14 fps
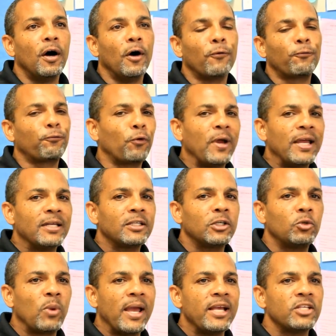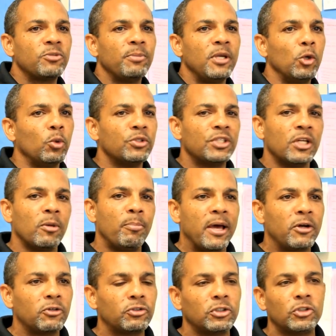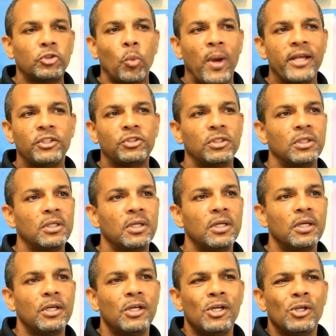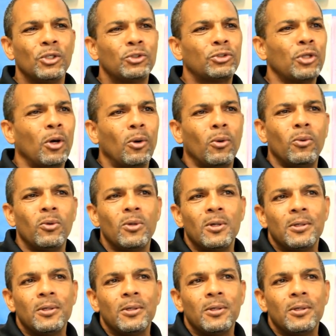a friend could raise me who was in a better situation. So,